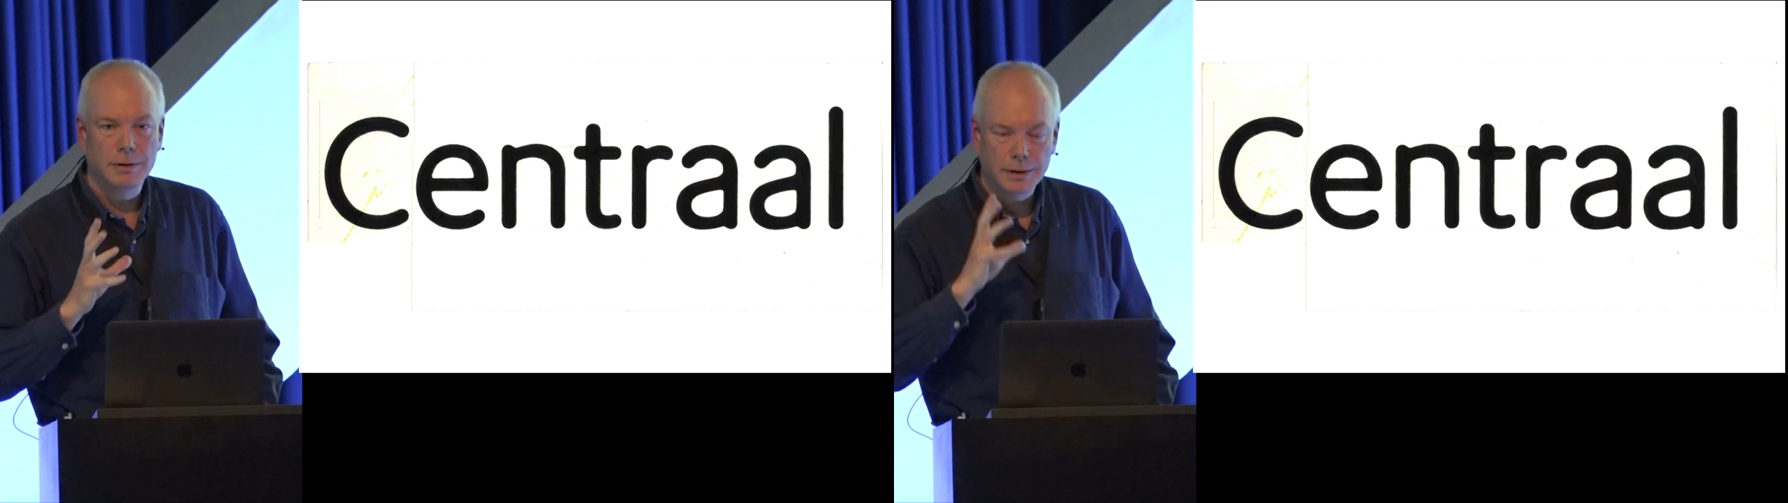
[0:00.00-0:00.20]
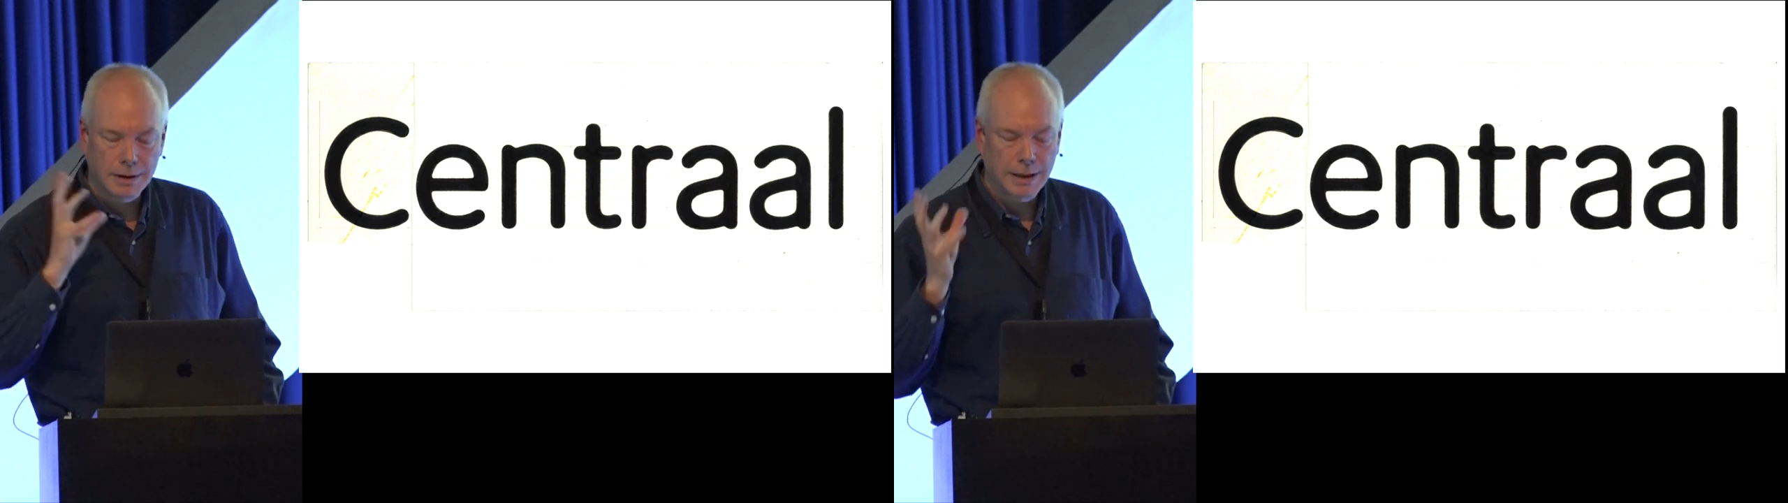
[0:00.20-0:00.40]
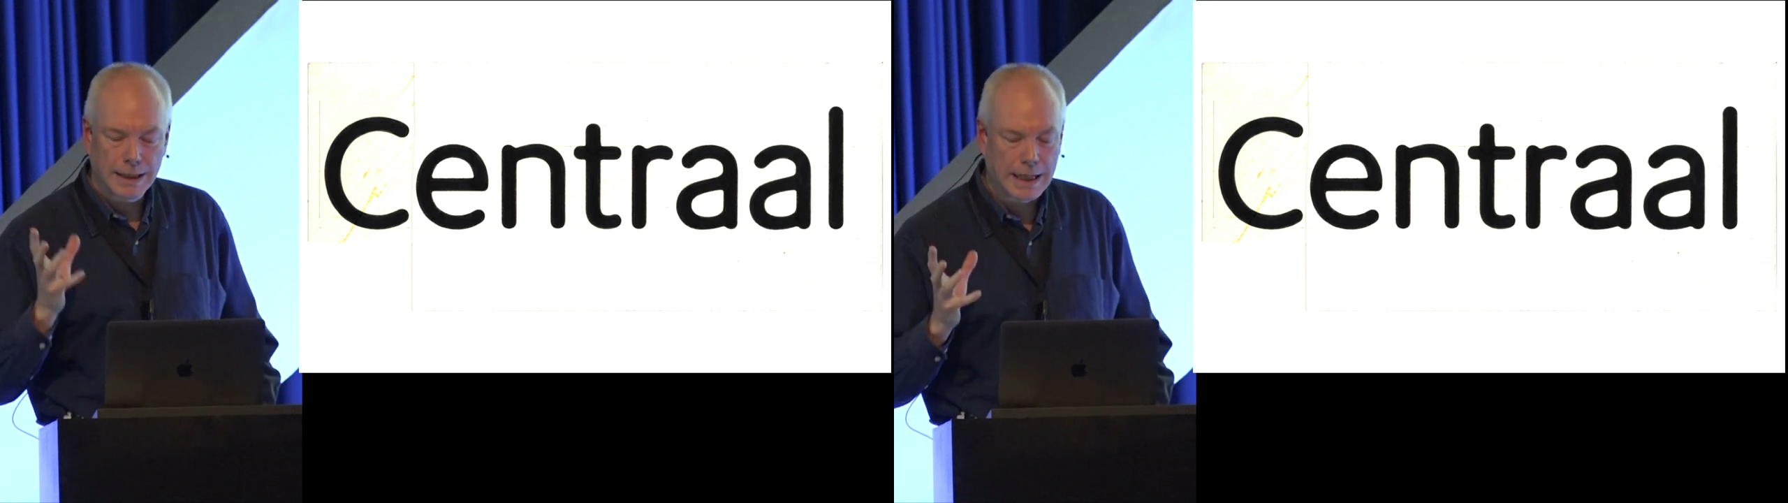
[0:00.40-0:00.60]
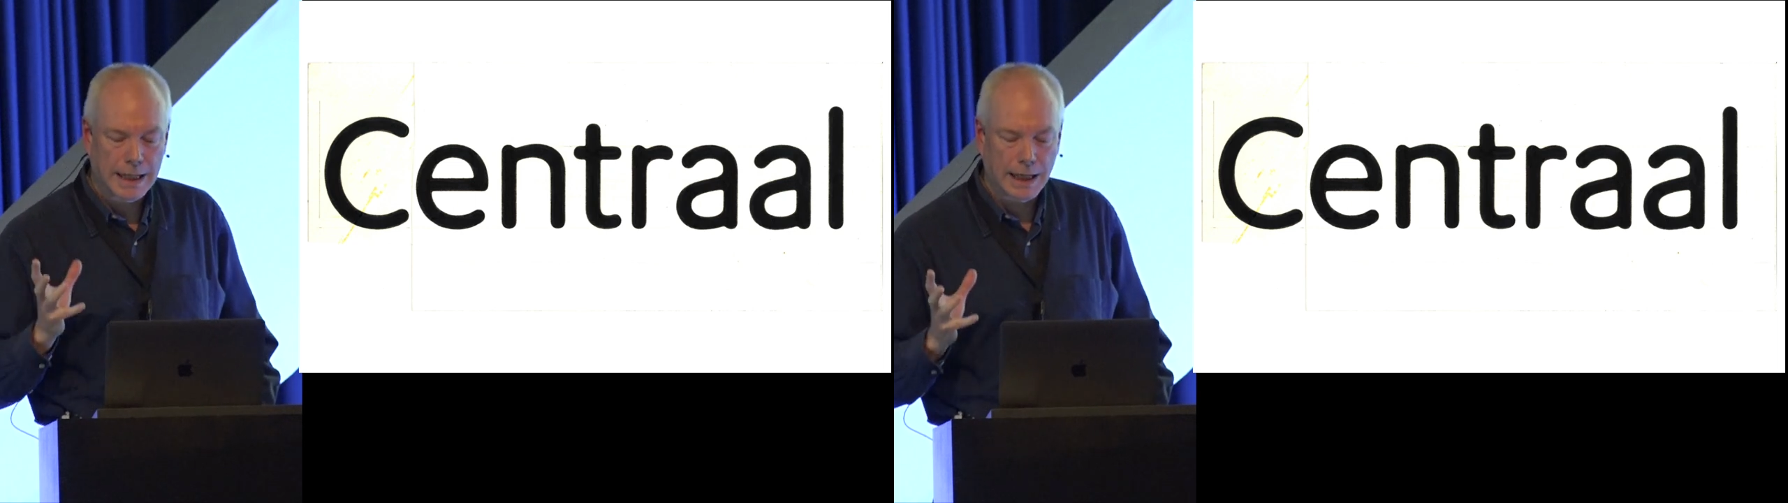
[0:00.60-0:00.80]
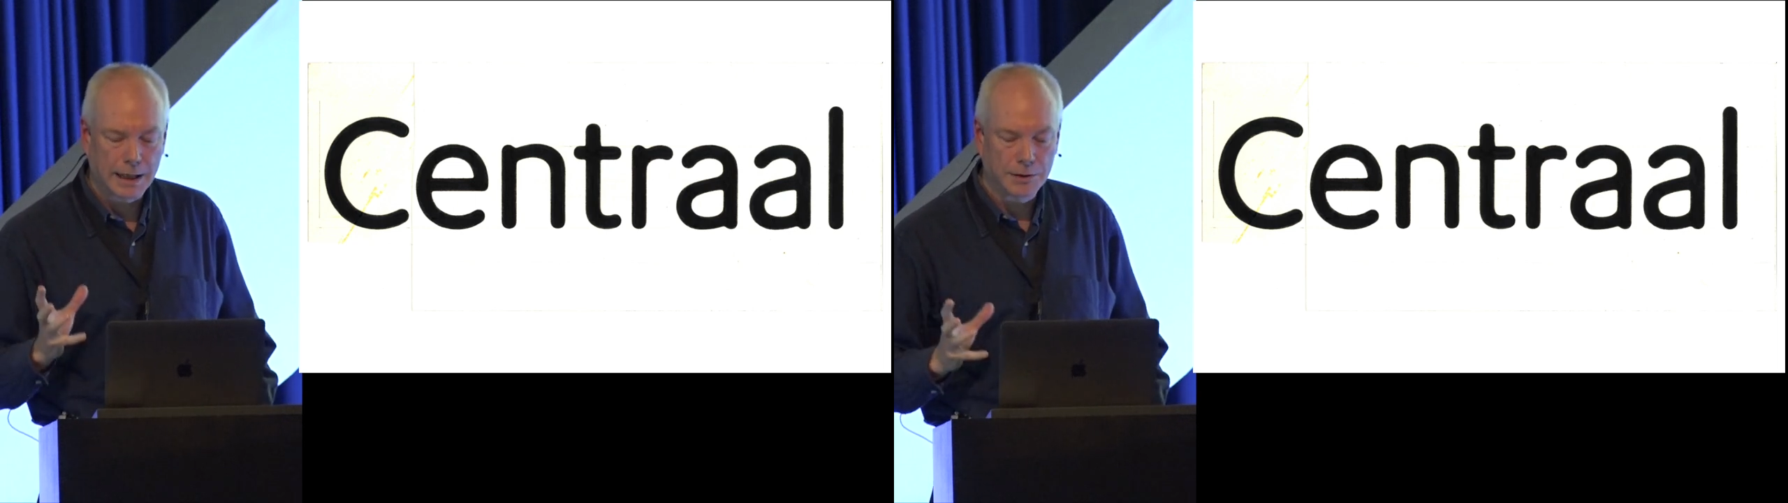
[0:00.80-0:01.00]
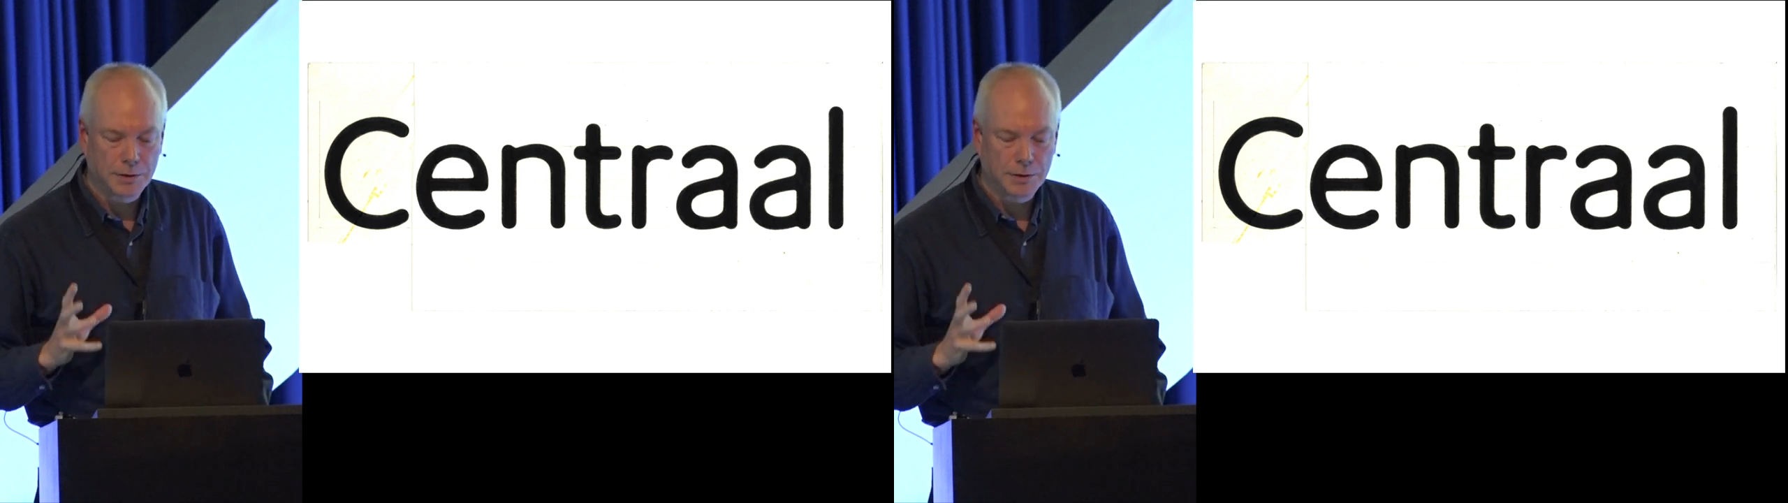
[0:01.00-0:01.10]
uh, in any case,